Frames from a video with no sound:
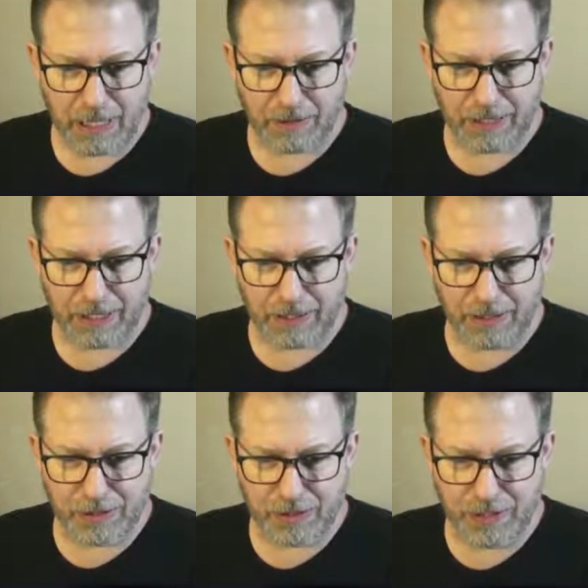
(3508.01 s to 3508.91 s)
I think you can
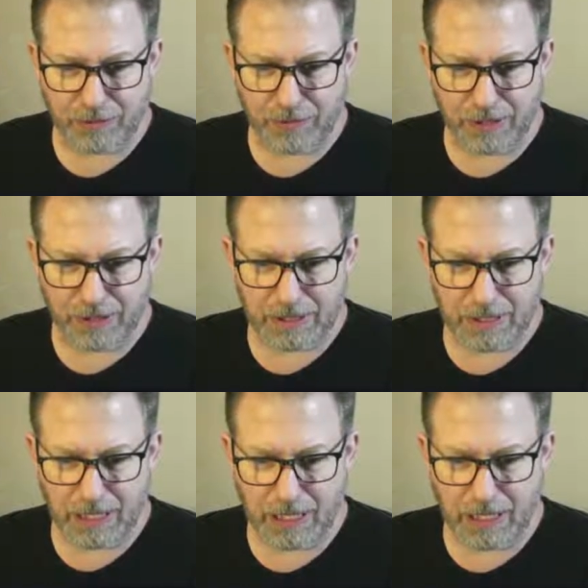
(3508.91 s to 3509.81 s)
use 2 different,
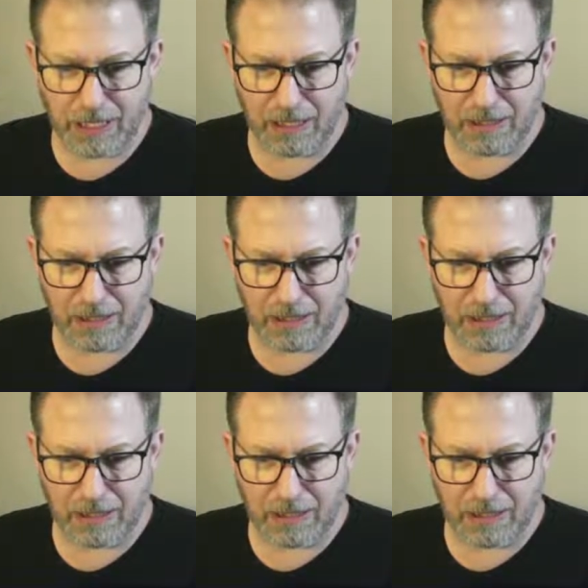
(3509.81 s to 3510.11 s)
on